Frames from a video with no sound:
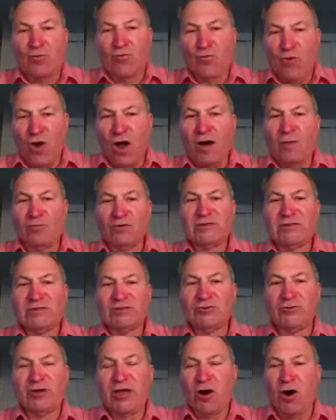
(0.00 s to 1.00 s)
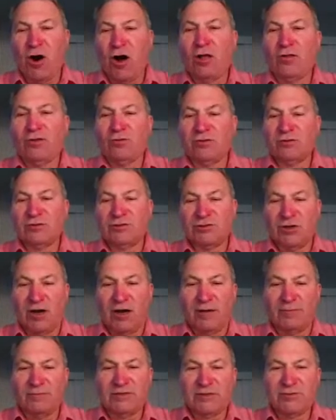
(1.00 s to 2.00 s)
Rob was doing all those
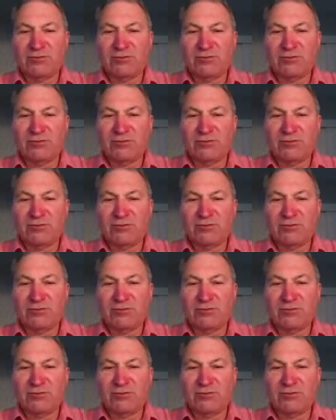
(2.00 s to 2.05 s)
jobs.